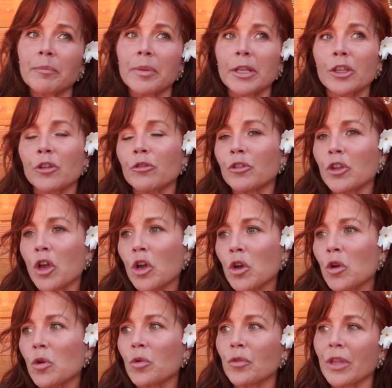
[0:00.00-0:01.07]
but you
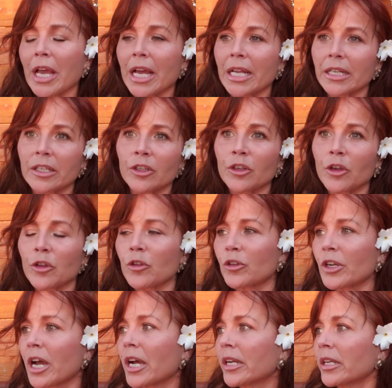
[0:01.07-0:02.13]
know that, you know, you're
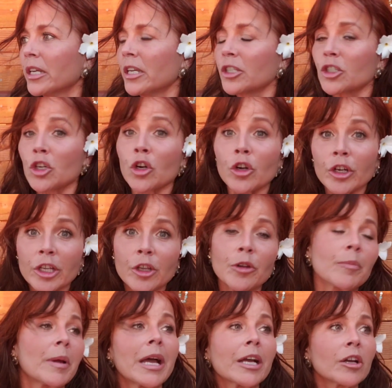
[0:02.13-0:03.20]
not turning your
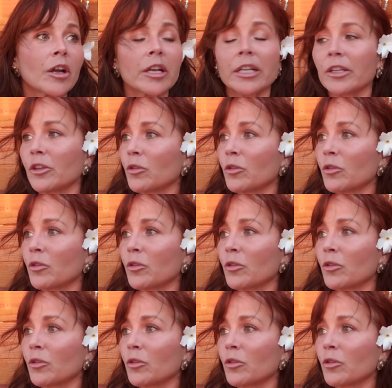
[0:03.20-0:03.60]
back on it.